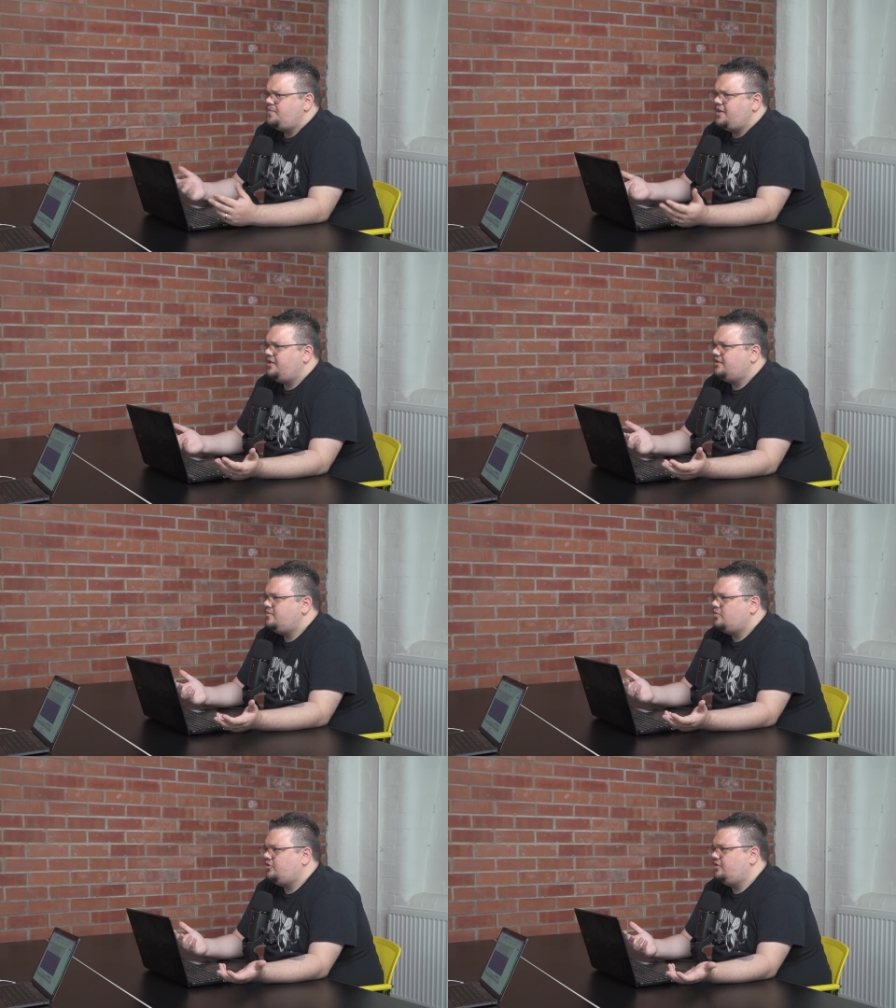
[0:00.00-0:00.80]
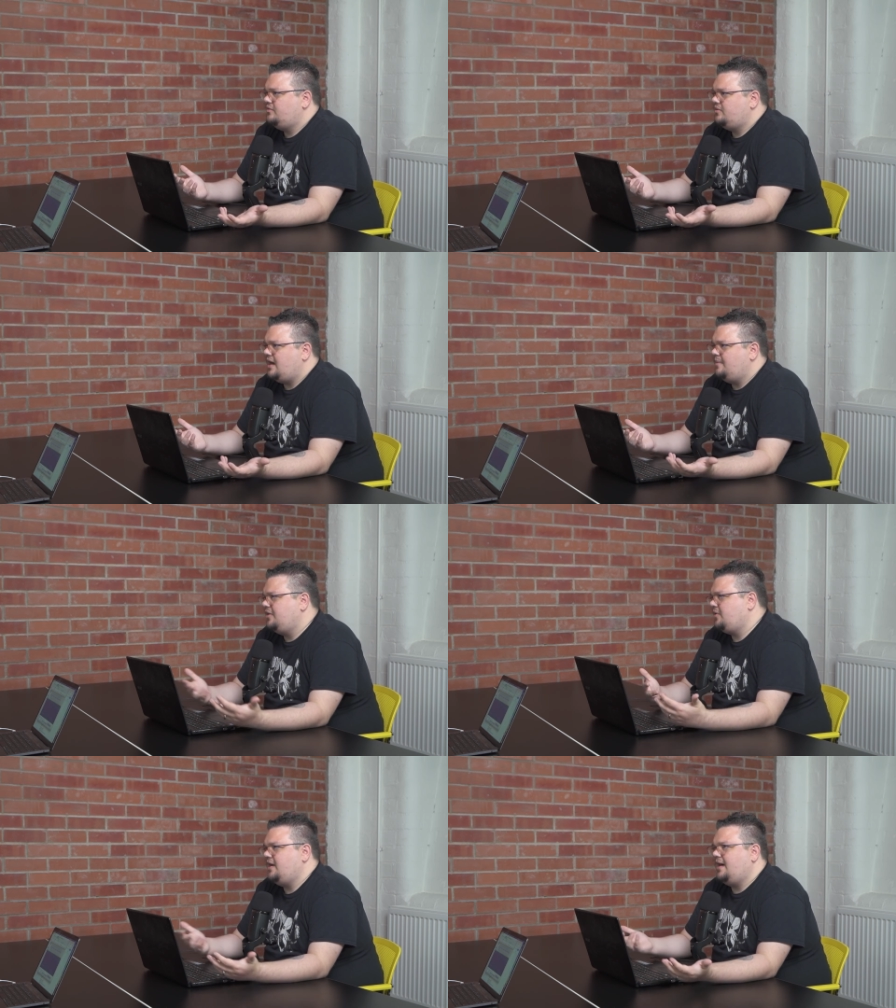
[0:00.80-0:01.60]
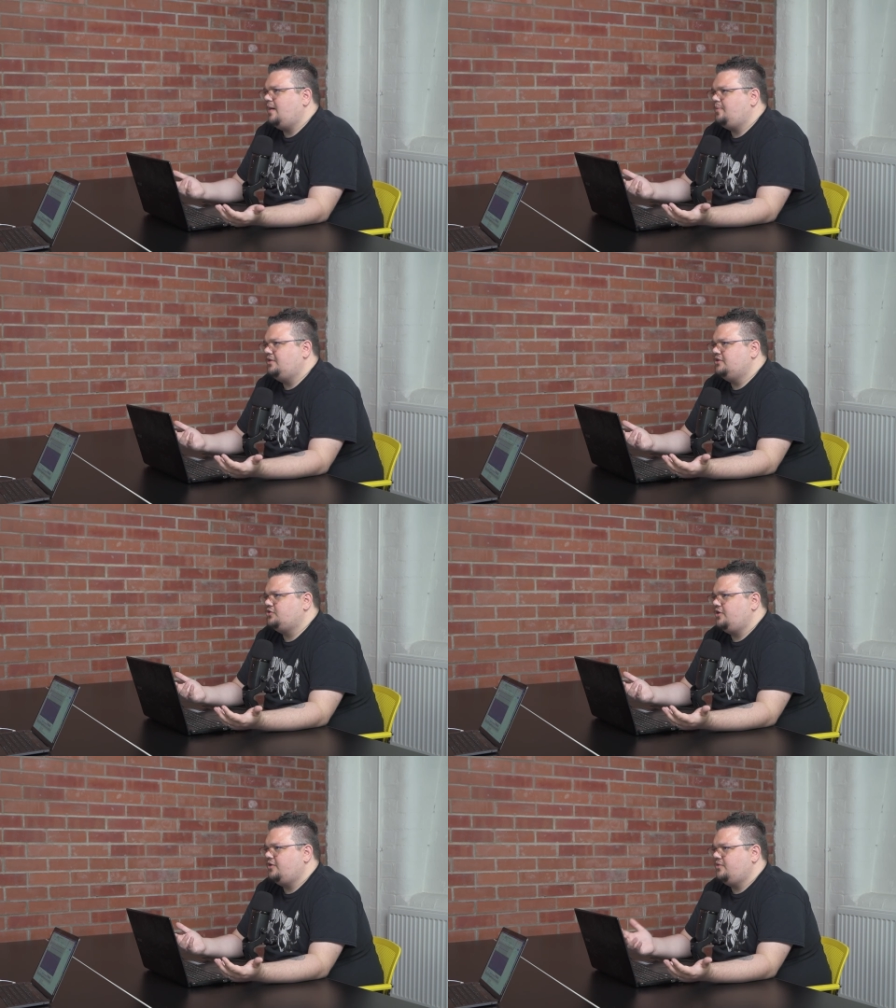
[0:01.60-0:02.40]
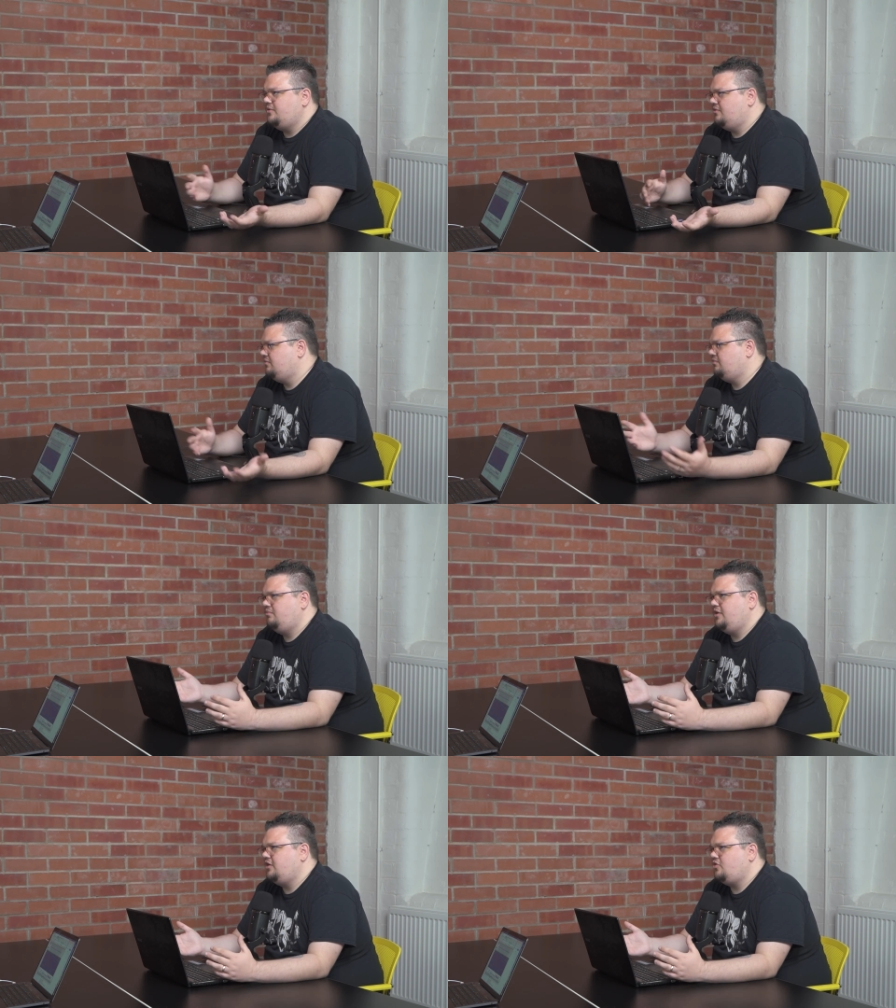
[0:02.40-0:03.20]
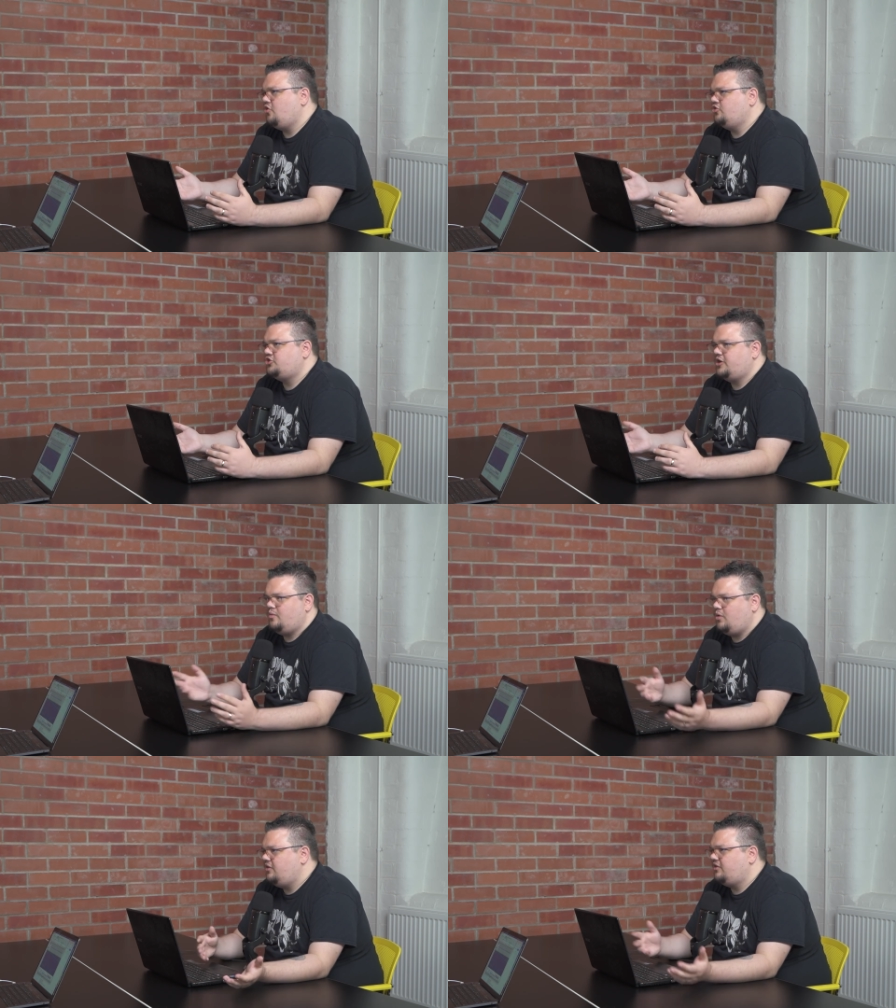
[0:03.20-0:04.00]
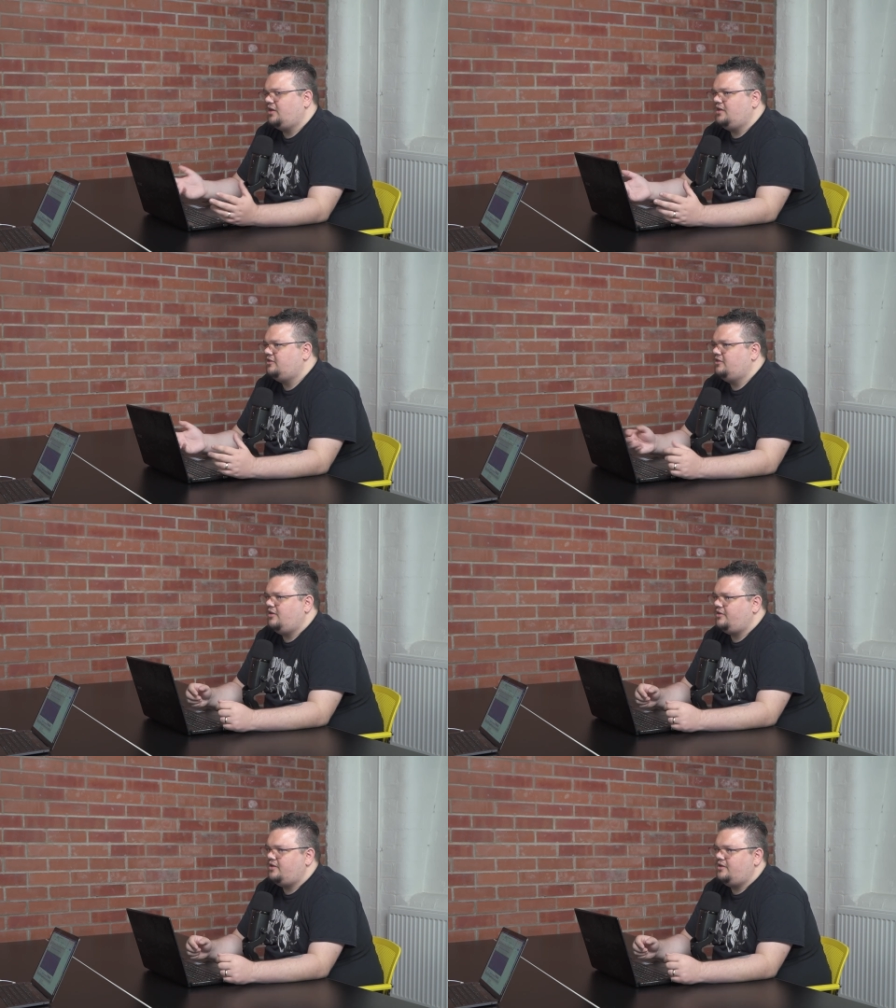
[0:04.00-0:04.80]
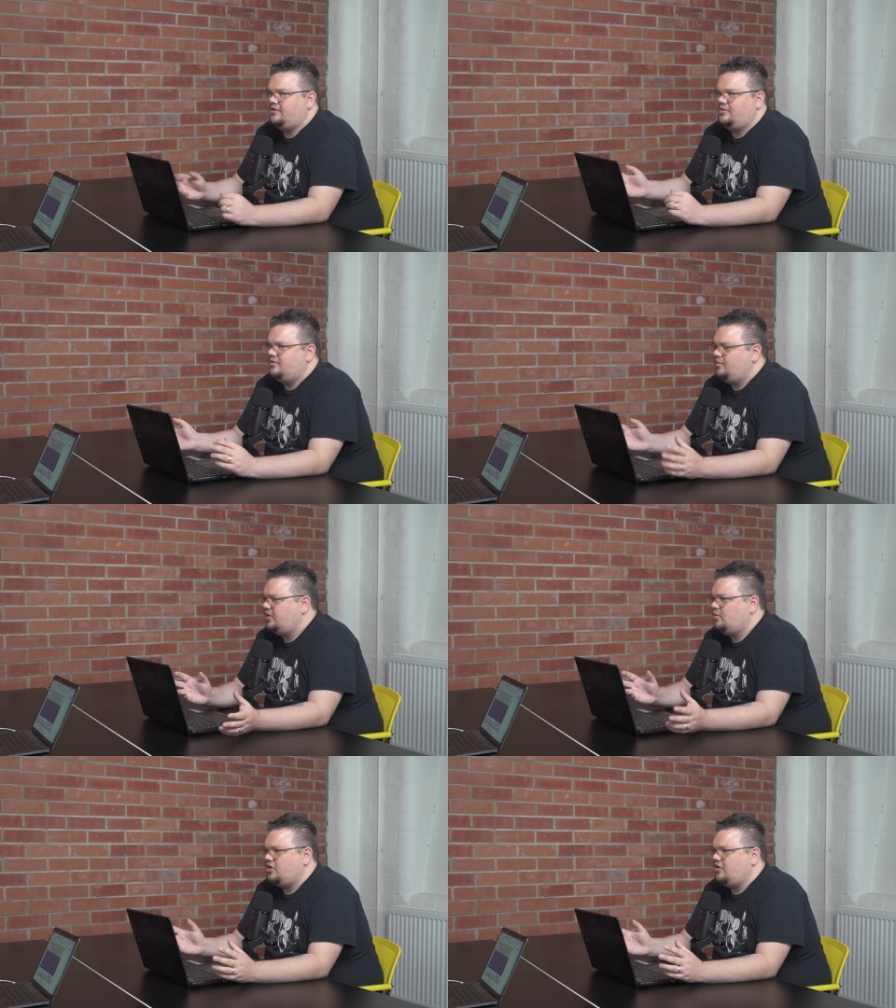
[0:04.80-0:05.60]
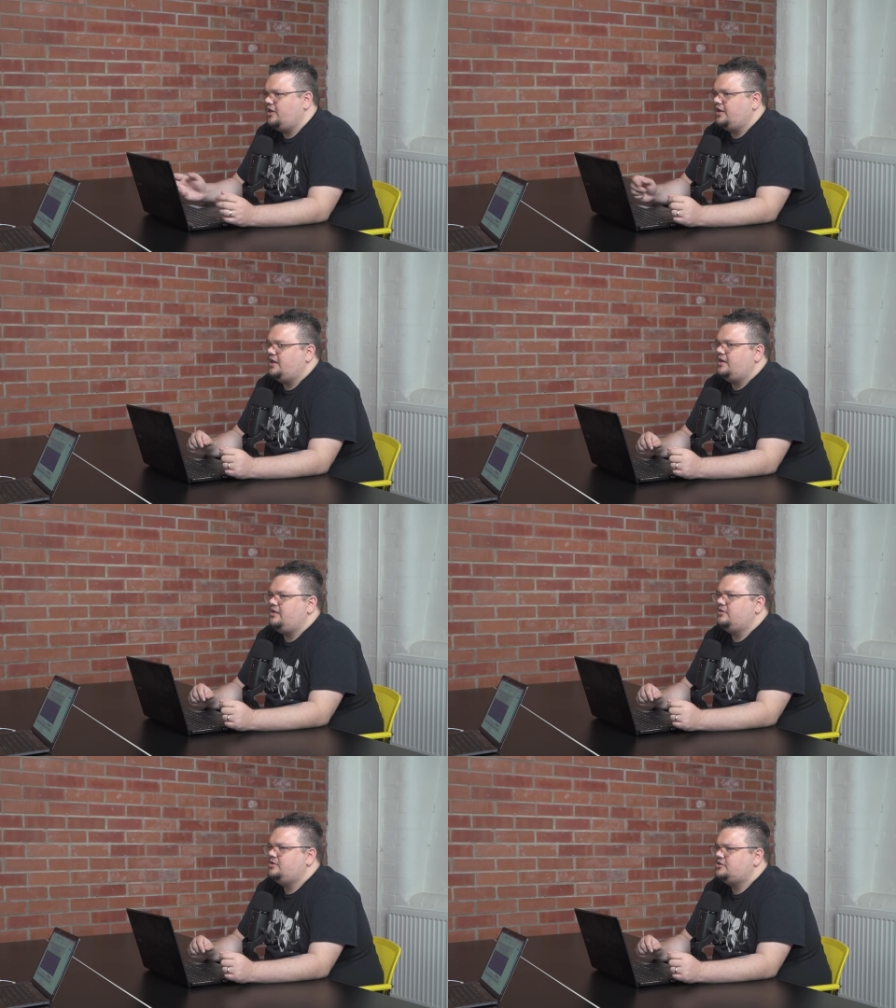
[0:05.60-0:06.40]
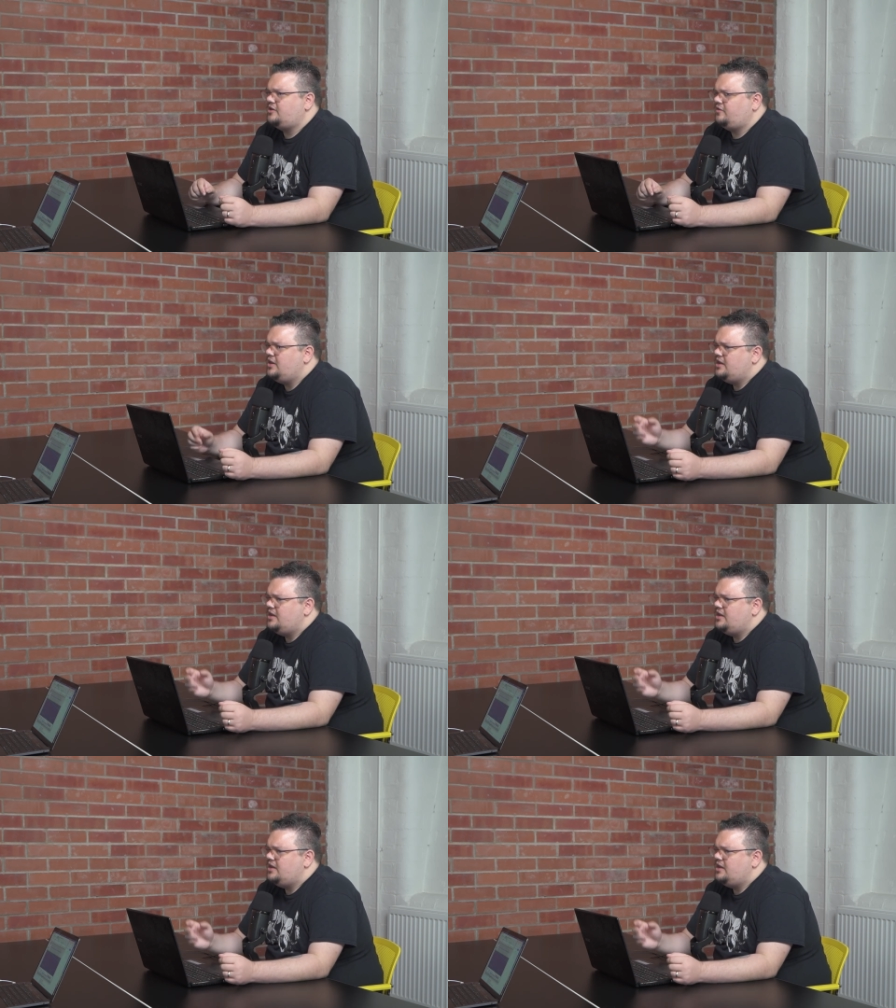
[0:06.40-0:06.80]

you're like, well, look, I'd be quite happy to sort of go, we can contra one thing into the other, and we can work out a kind of deal and stuff.